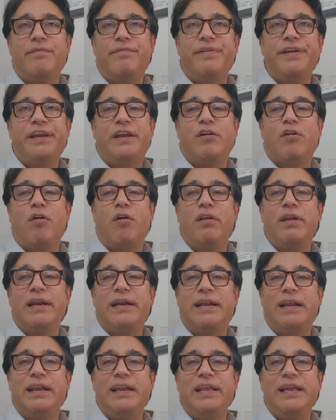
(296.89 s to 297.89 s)
we call
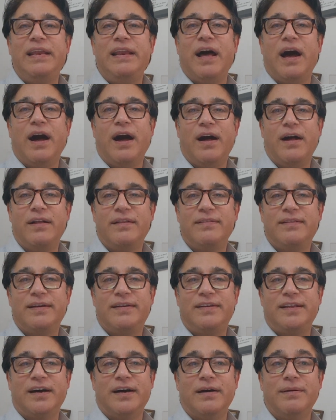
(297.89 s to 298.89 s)
it Leela,
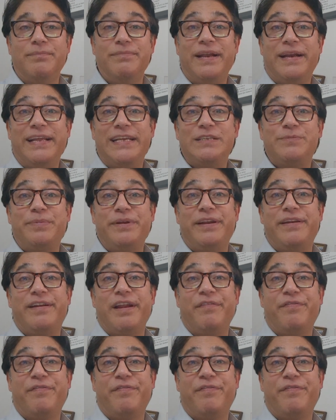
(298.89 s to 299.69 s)
the term that has been